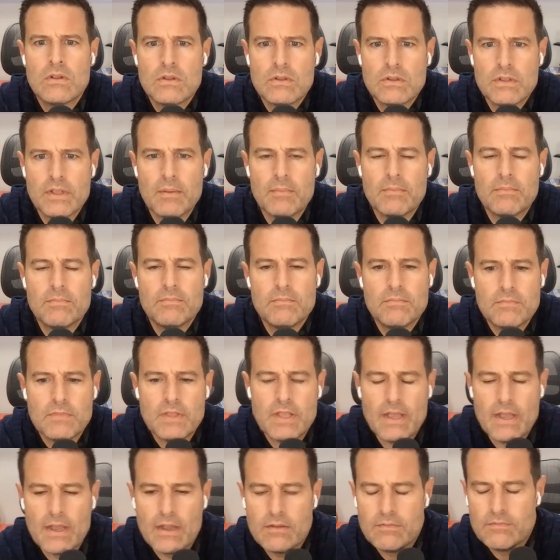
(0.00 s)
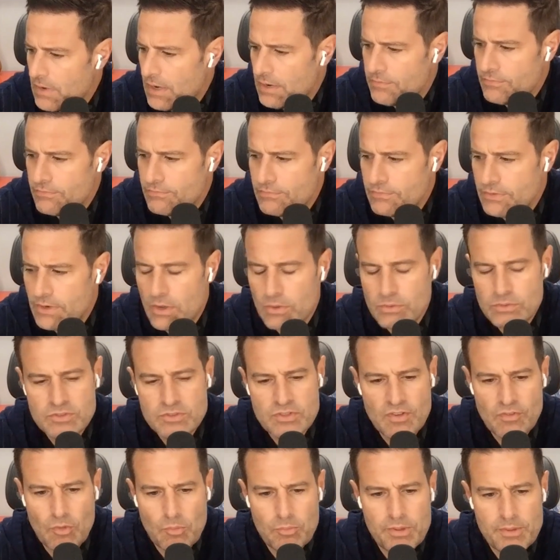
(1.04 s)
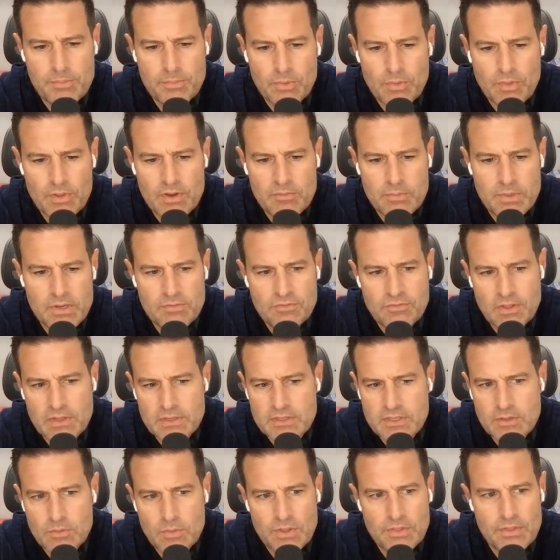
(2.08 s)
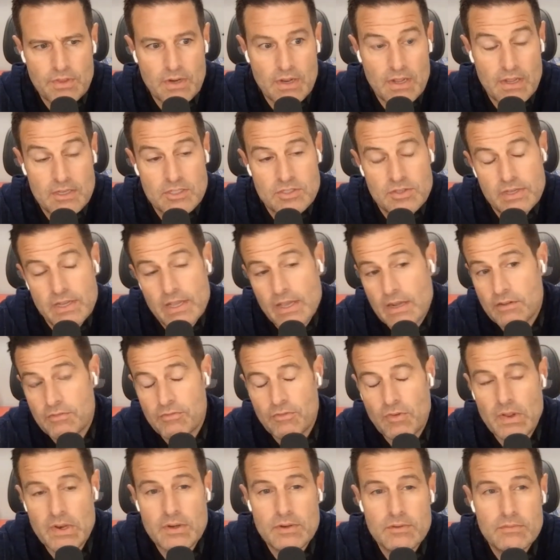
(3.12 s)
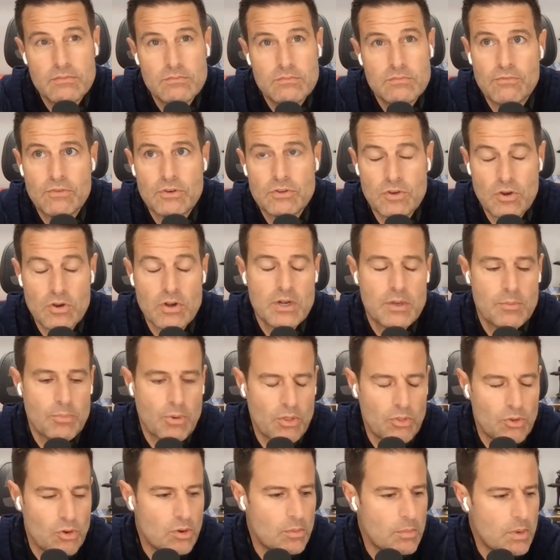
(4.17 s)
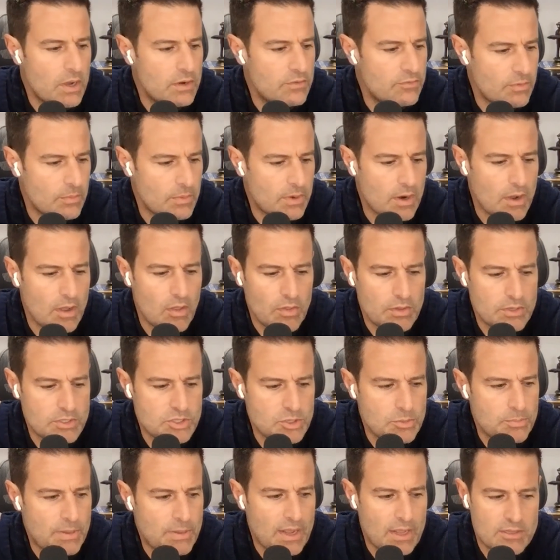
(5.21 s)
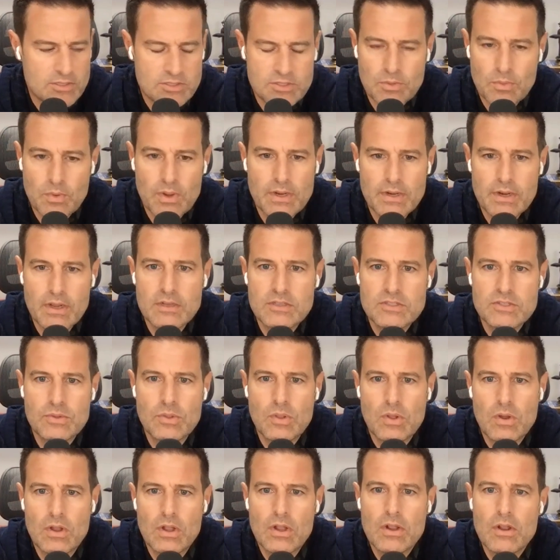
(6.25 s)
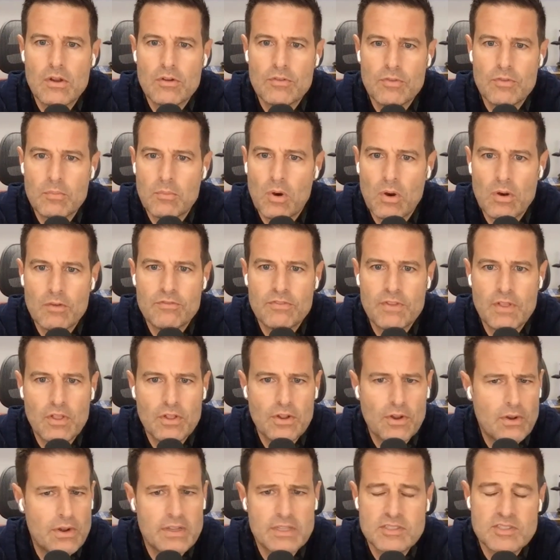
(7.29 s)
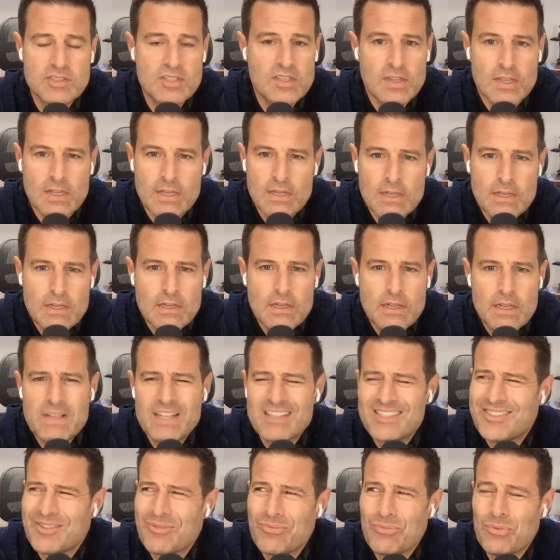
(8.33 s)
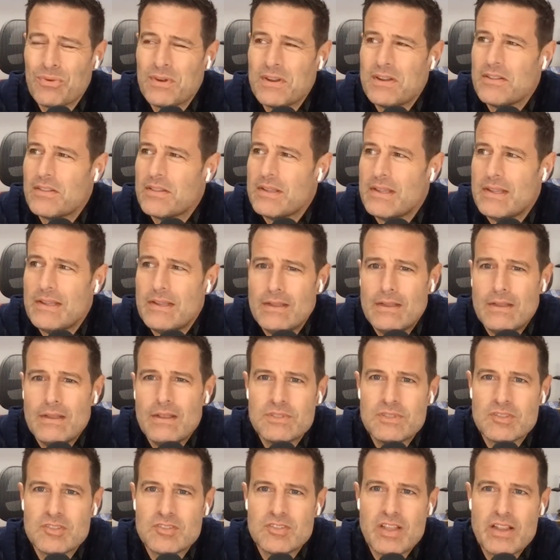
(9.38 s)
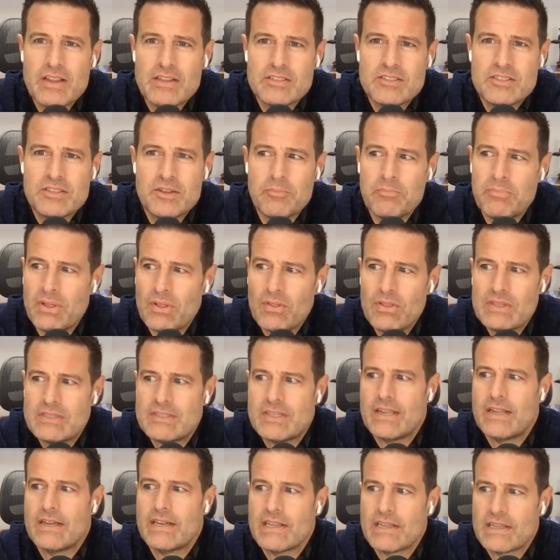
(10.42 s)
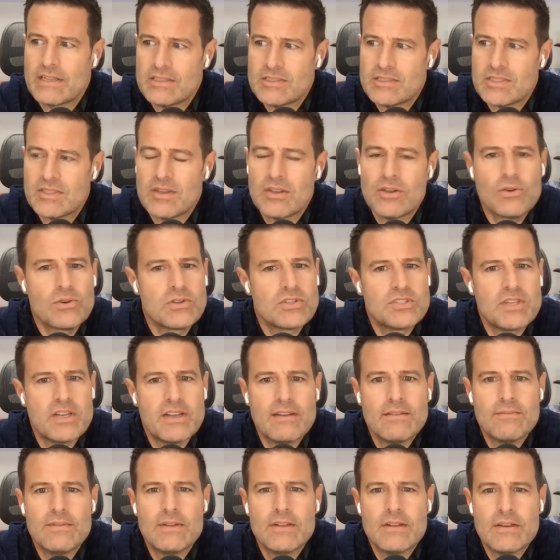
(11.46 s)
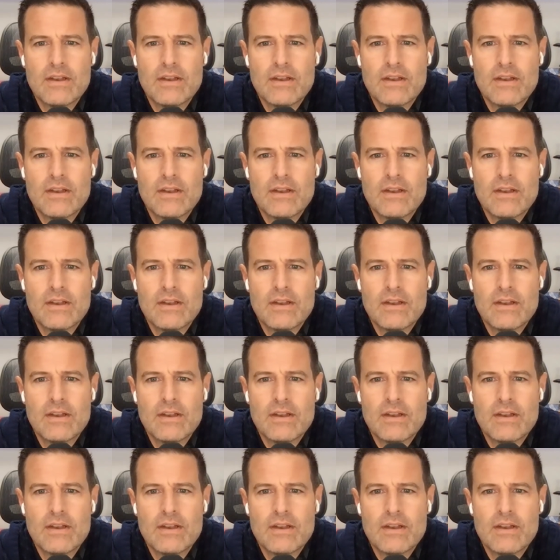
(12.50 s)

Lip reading: Yep. Yeah. I've known several people that have been afflicted with it. I actually had a fraternity brother of mine from college who passed away not too long ago from heart failure. And it's a really, to say it's debilitating is an understatement.